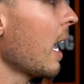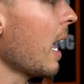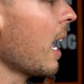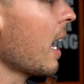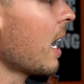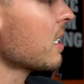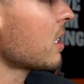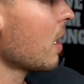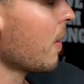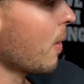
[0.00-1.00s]
and
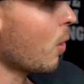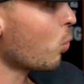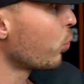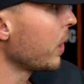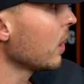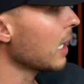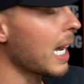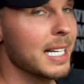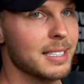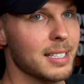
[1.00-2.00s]

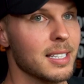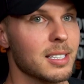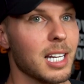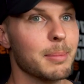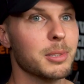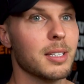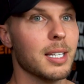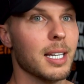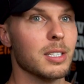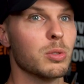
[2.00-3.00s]
realize these types of
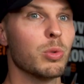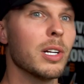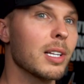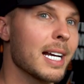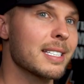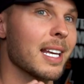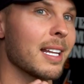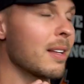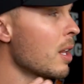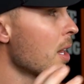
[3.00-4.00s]
things. Realize
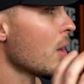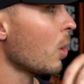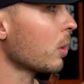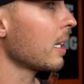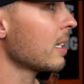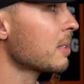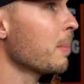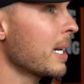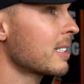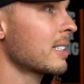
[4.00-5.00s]
that okay, this
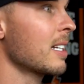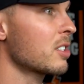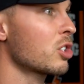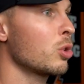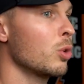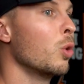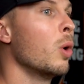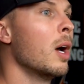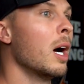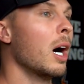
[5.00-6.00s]
makes sense
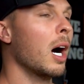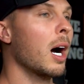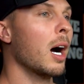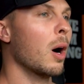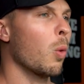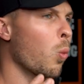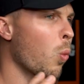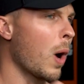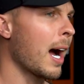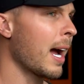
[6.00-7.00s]
to
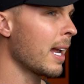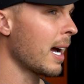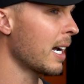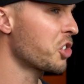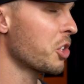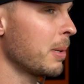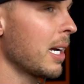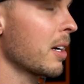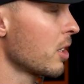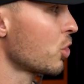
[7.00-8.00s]
why I should be
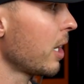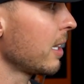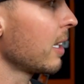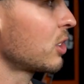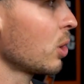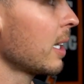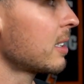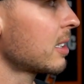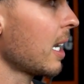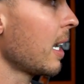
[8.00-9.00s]
out of the trade. So
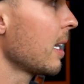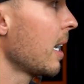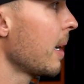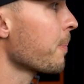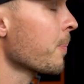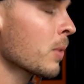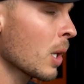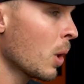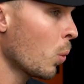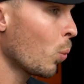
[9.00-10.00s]
let's say that
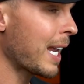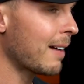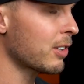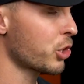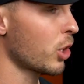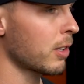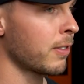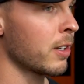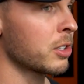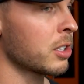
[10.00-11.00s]
we have a
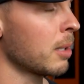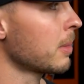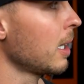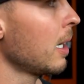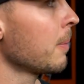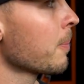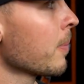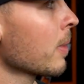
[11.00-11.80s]
Sharkfin or something,